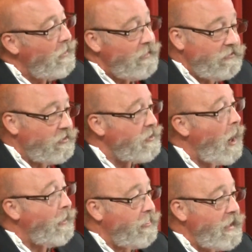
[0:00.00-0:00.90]
These are
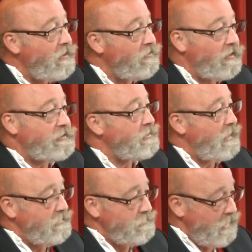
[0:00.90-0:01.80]
not things that
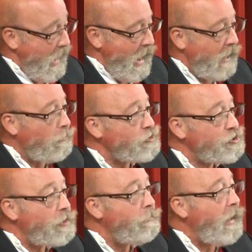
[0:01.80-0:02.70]
can or
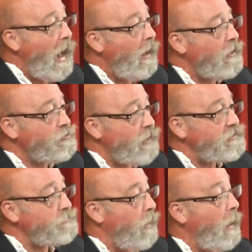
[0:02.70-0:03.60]
should be
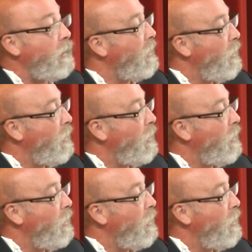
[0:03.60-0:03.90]
addressed by